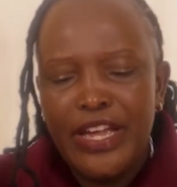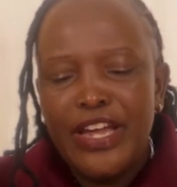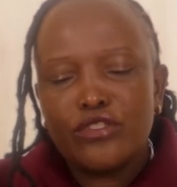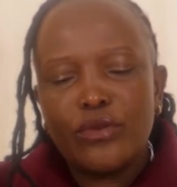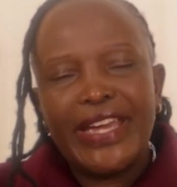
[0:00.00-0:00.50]

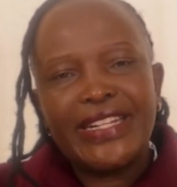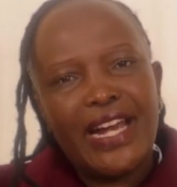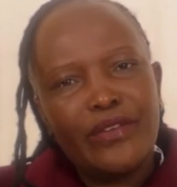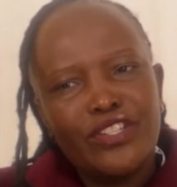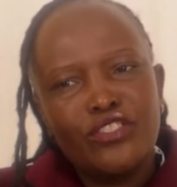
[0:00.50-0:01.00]
So I
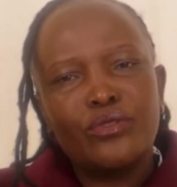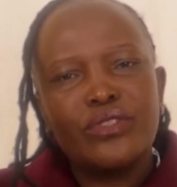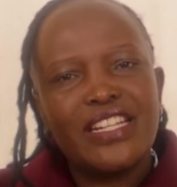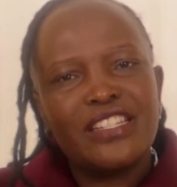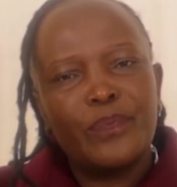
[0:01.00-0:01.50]
encourage you to
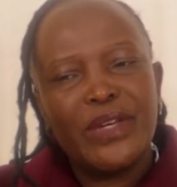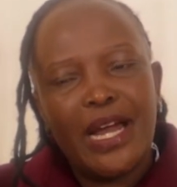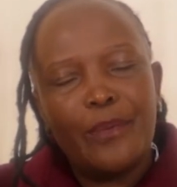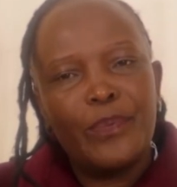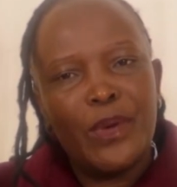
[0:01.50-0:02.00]
just pick
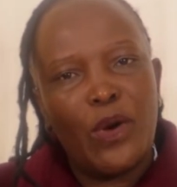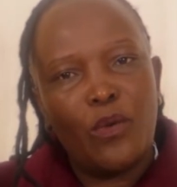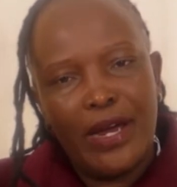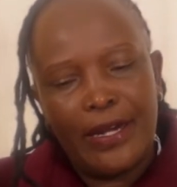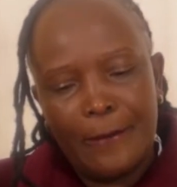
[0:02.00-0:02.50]
up paper
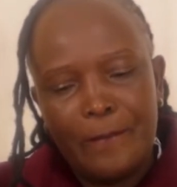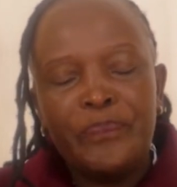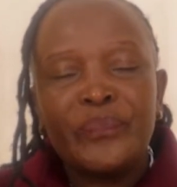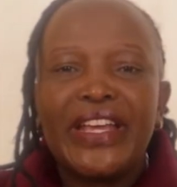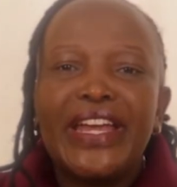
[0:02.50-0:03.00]
1
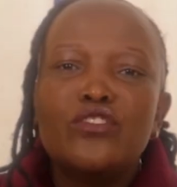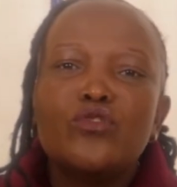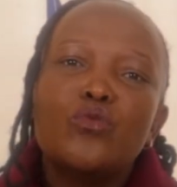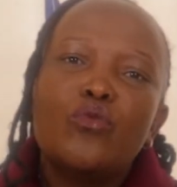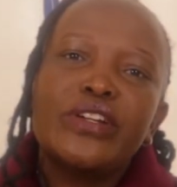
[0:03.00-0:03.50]
and
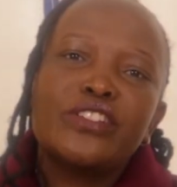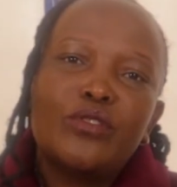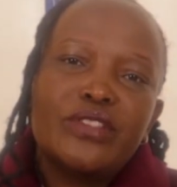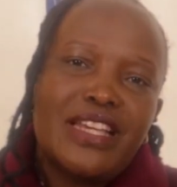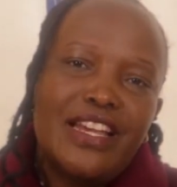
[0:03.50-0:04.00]
do what
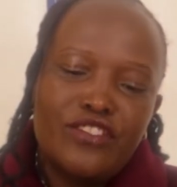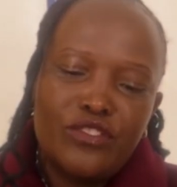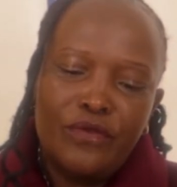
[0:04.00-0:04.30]
concerns you.